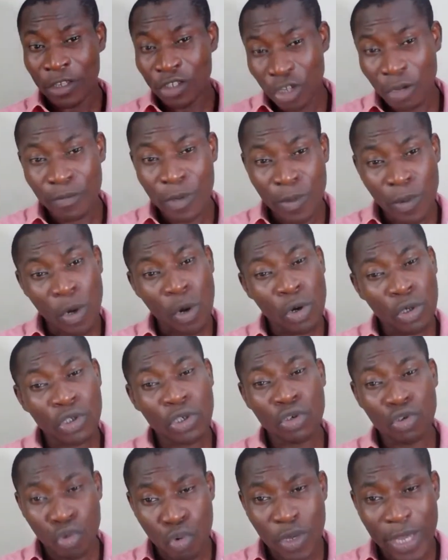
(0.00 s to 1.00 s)
Some people
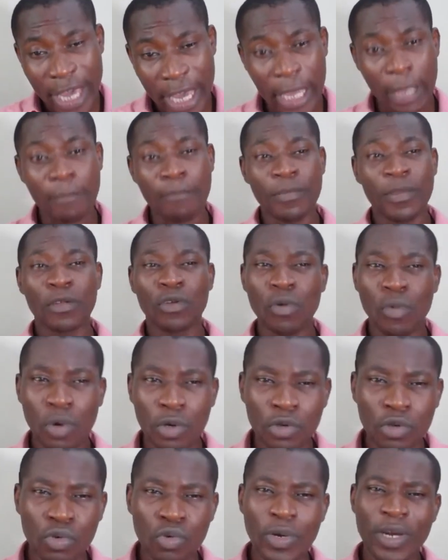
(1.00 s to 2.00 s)
also do care. They don't
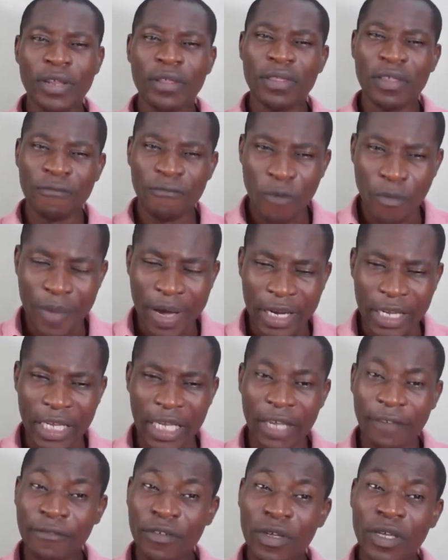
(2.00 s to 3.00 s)
want to do anything for
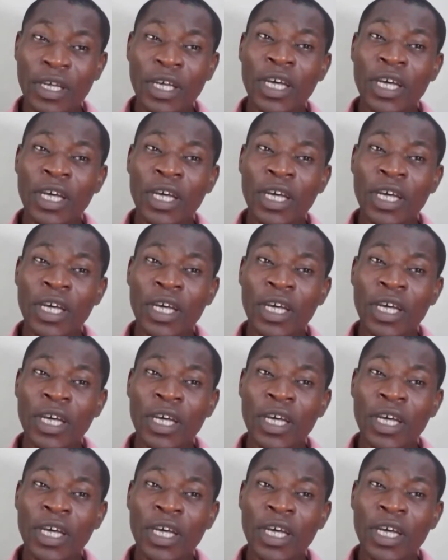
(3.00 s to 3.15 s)
money.